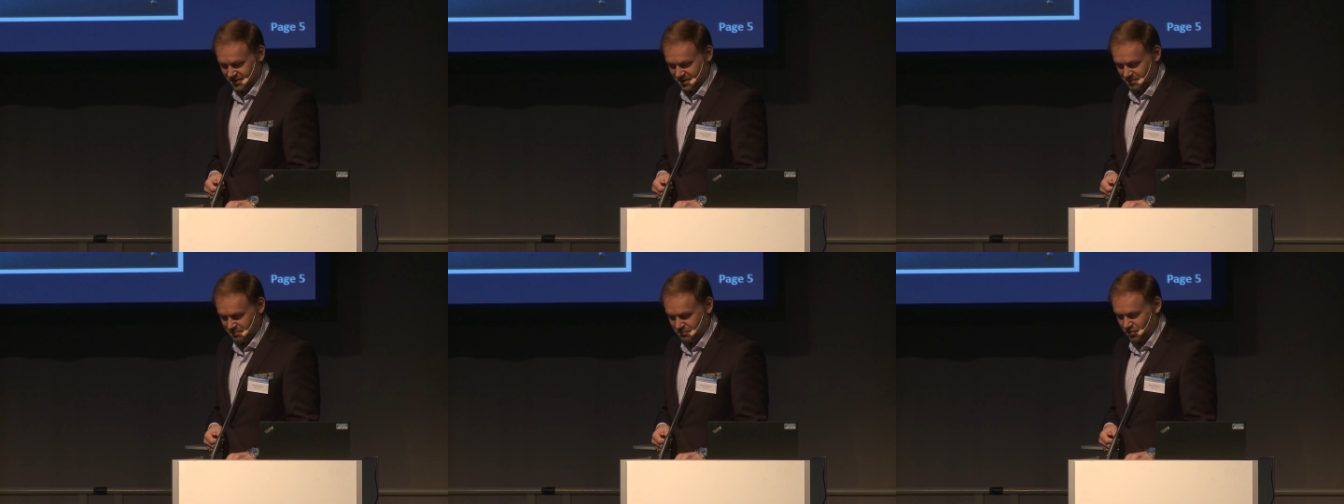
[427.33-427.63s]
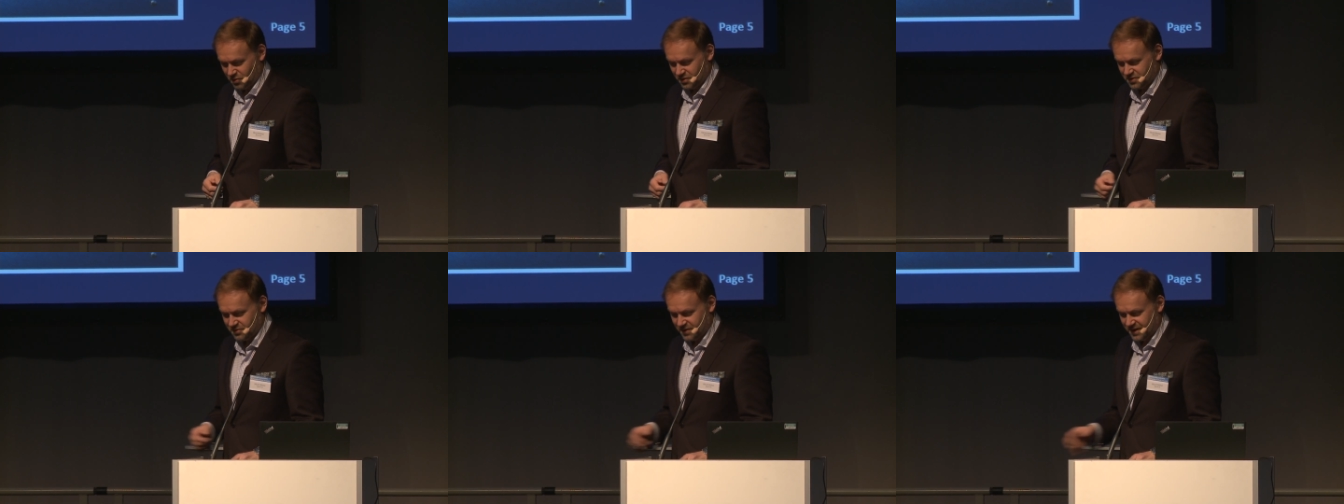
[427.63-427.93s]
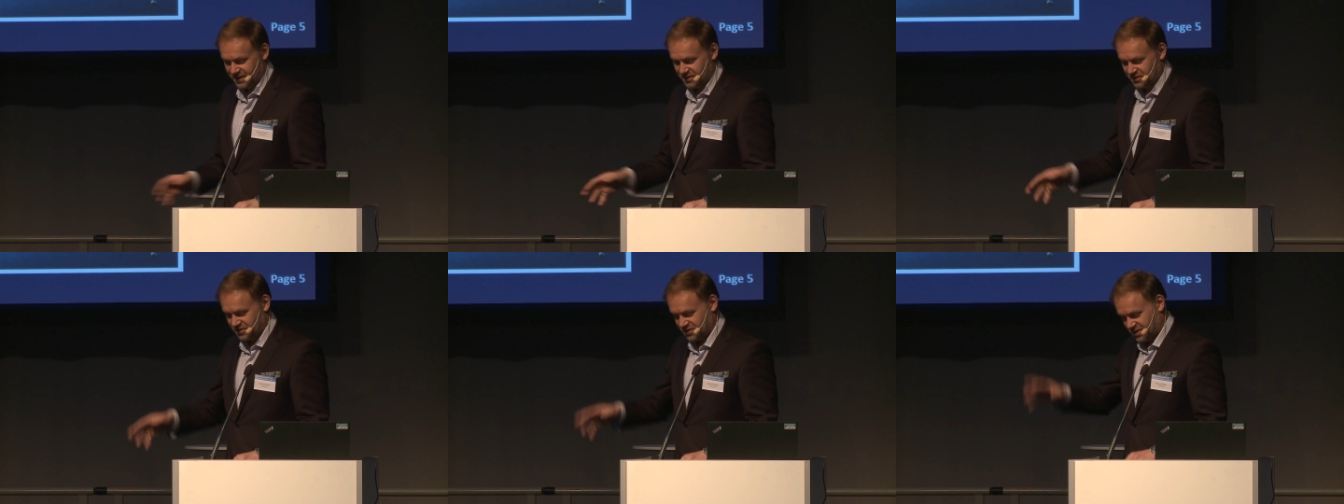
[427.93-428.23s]
can
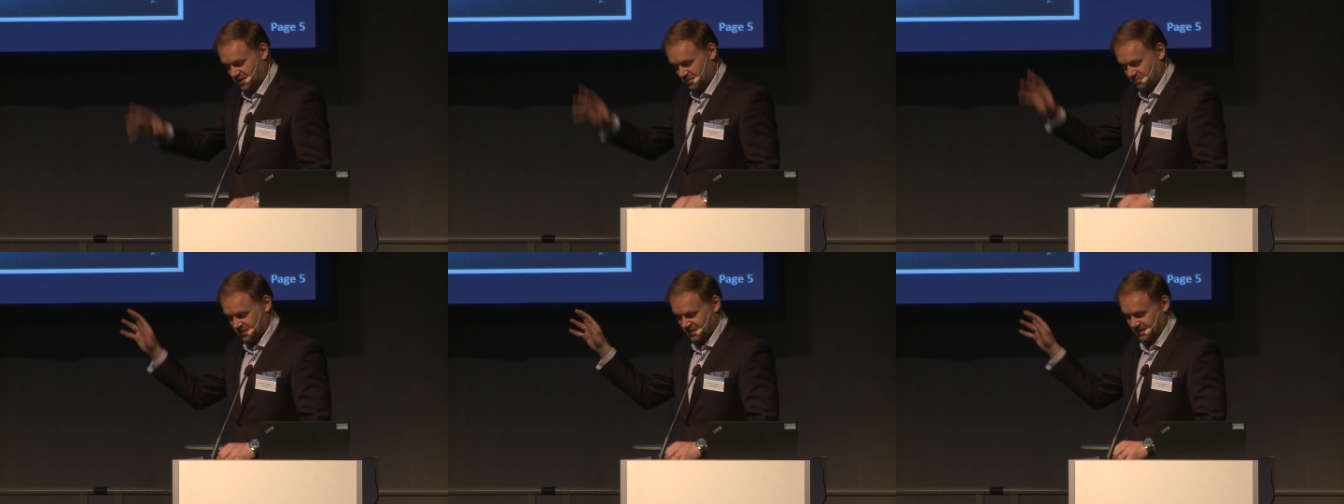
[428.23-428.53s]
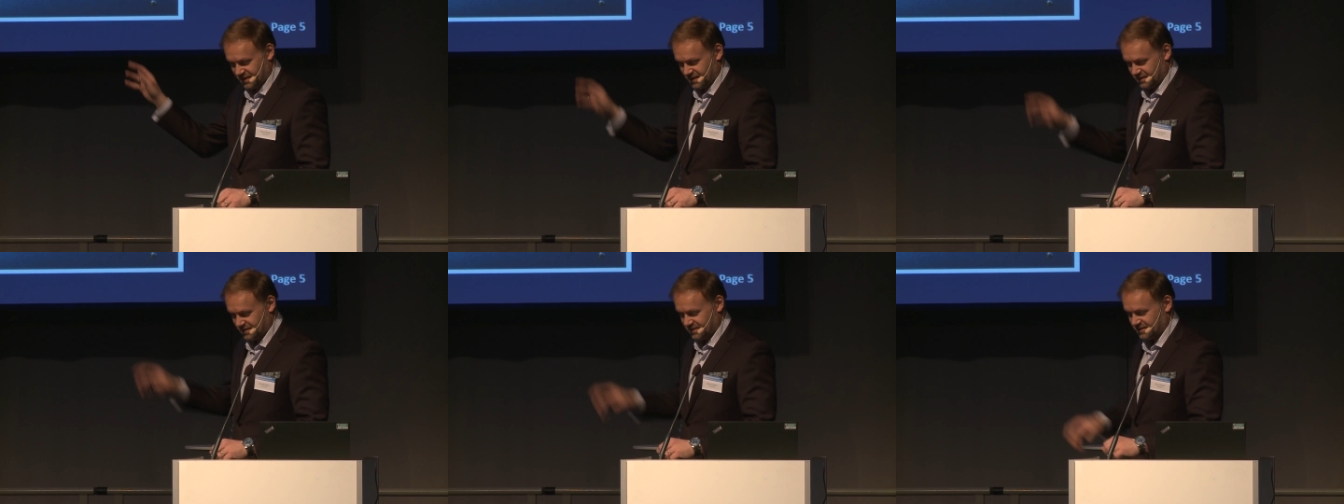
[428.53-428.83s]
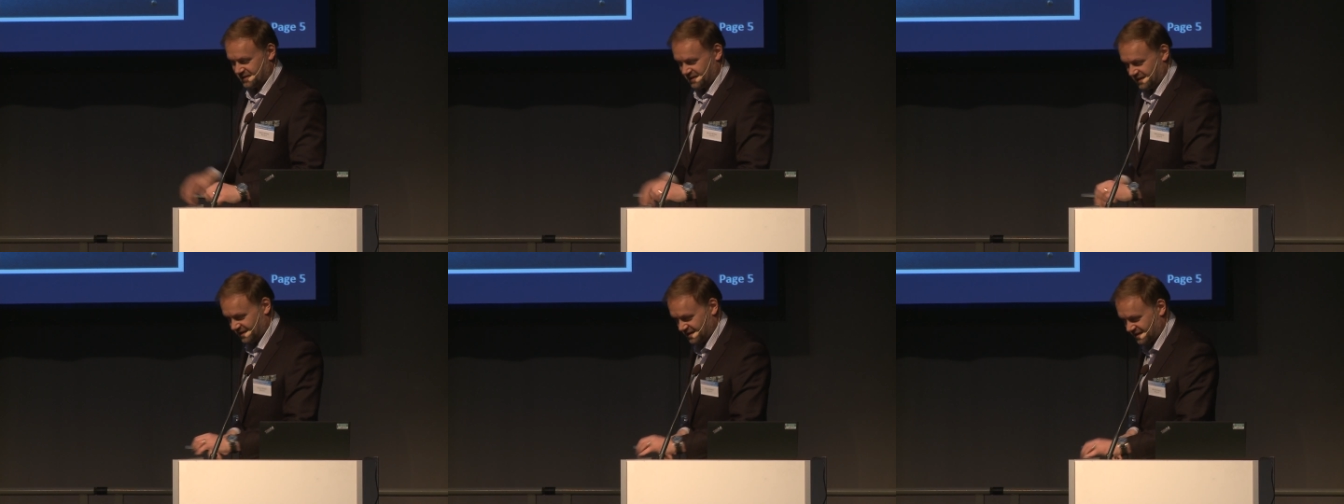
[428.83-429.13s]
portray their ships
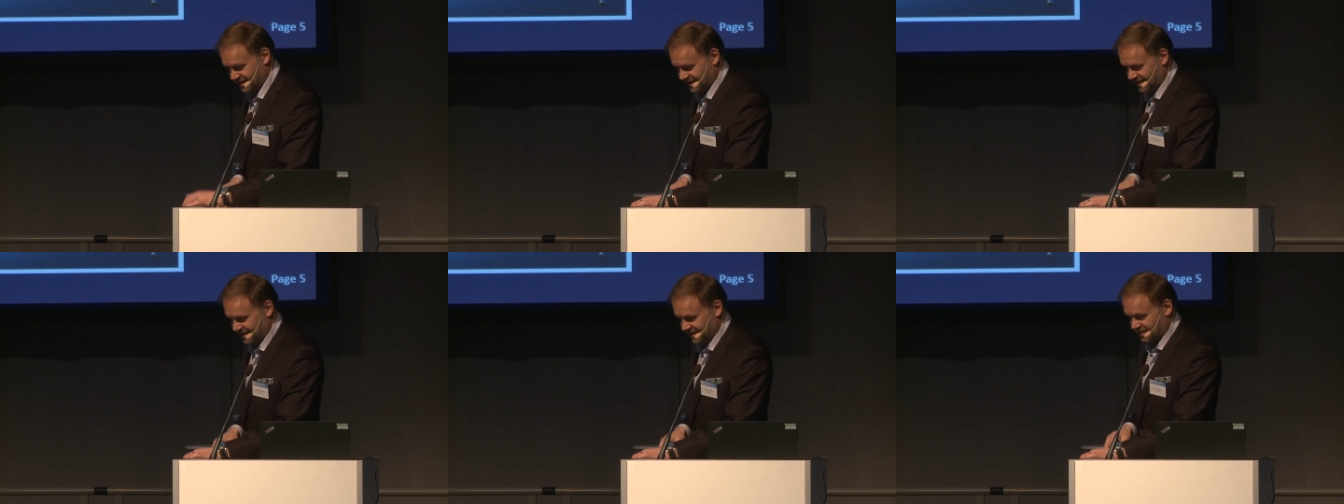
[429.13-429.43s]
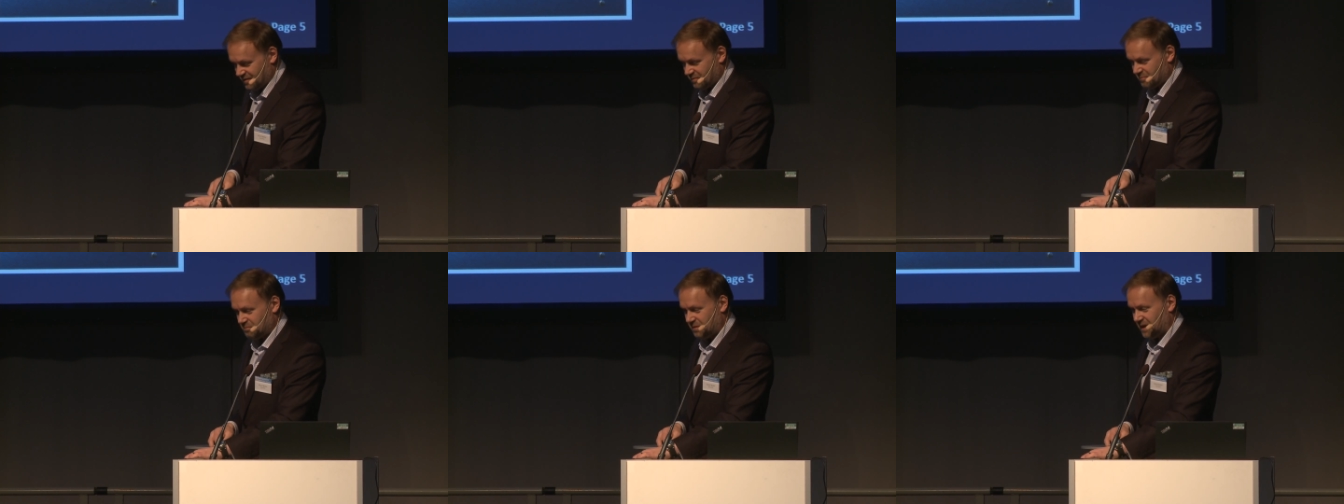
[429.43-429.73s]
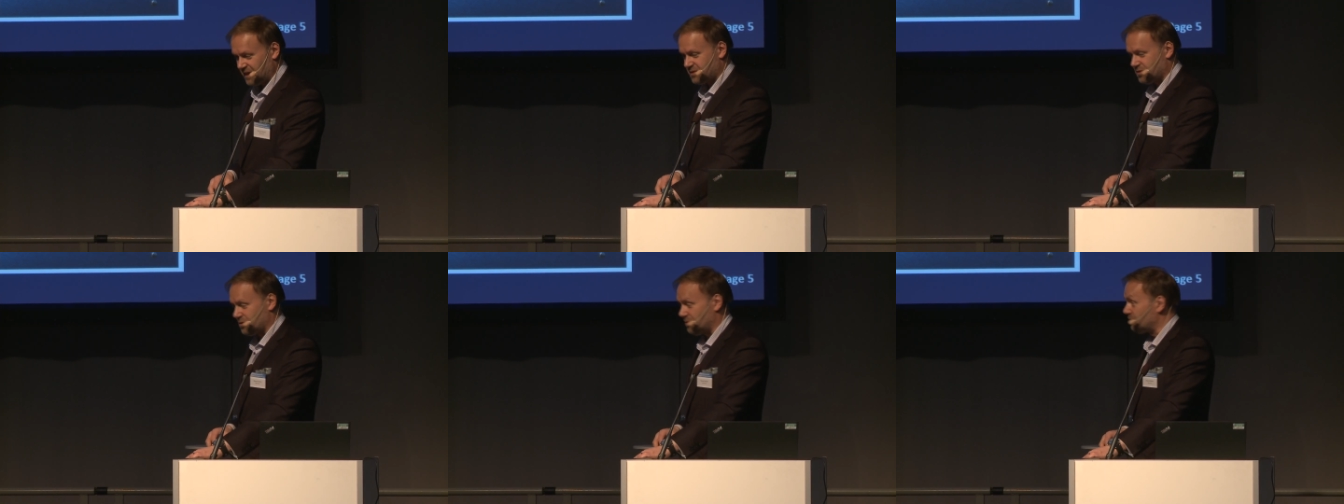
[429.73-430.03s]
against the
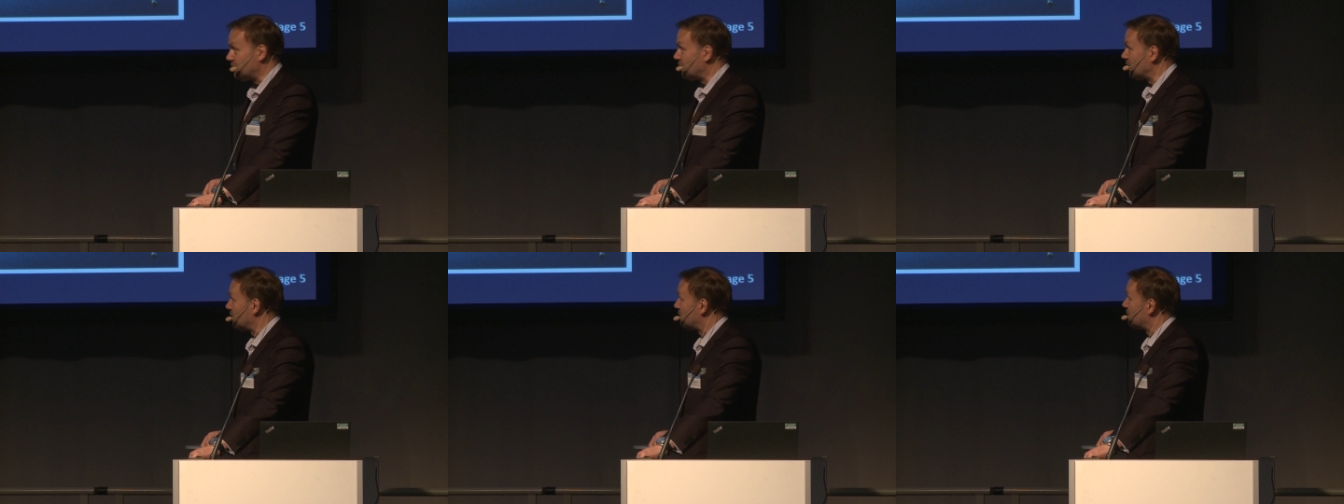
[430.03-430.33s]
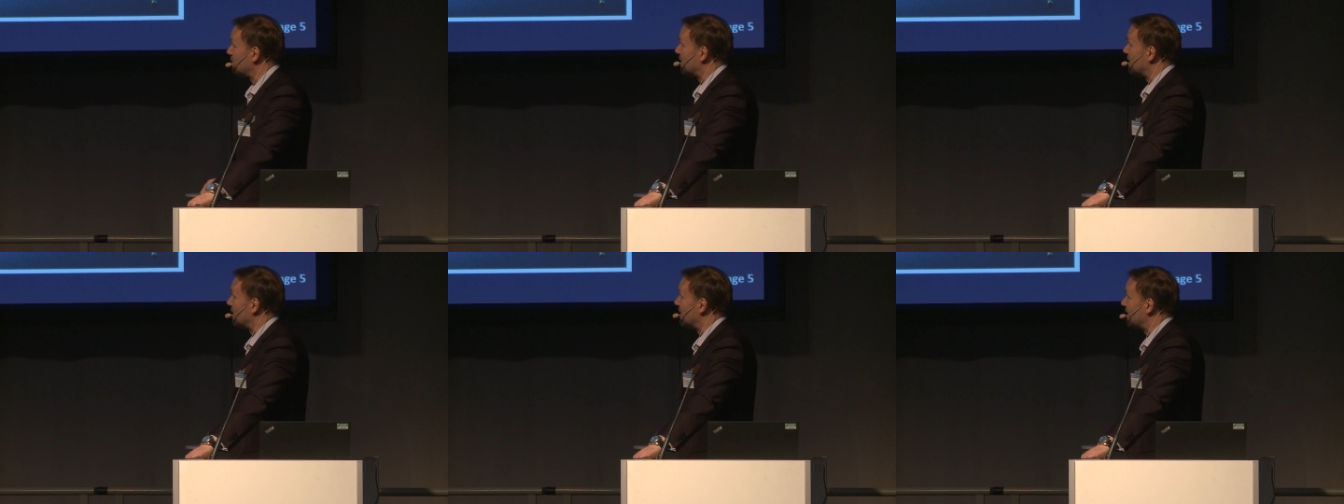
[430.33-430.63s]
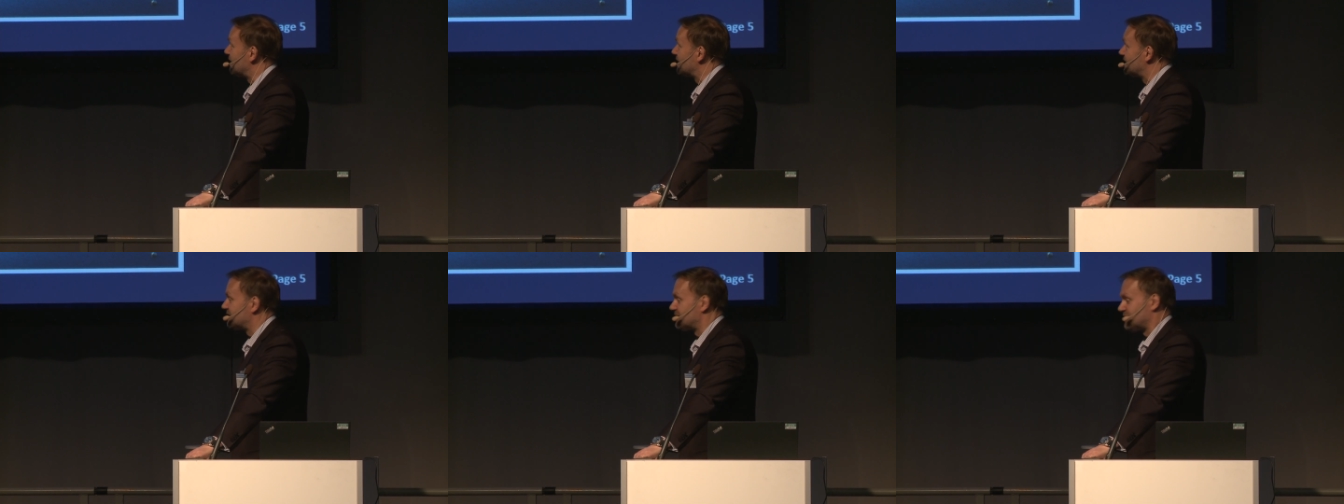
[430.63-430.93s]
backdrop of uh,